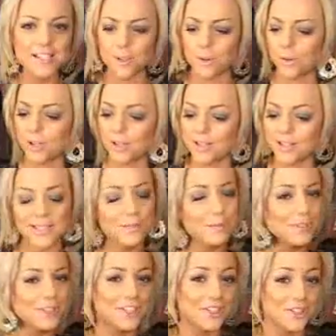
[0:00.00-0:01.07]
so this isn't
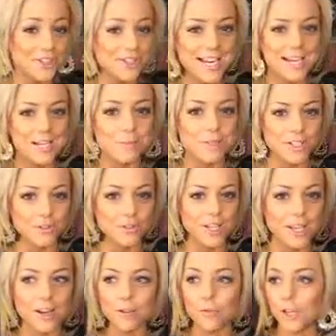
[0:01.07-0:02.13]
really a good day to be doing
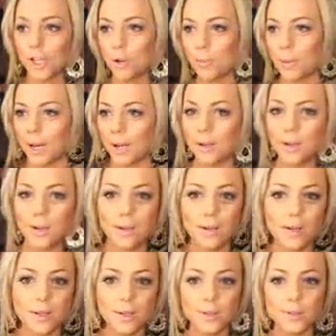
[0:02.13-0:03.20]
a hair video, but
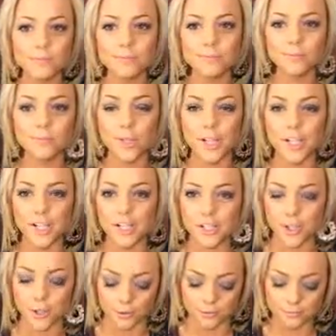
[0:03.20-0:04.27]
what are you going
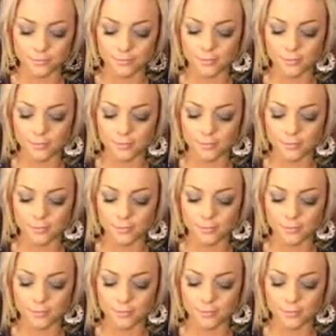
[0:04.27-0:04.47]
to do?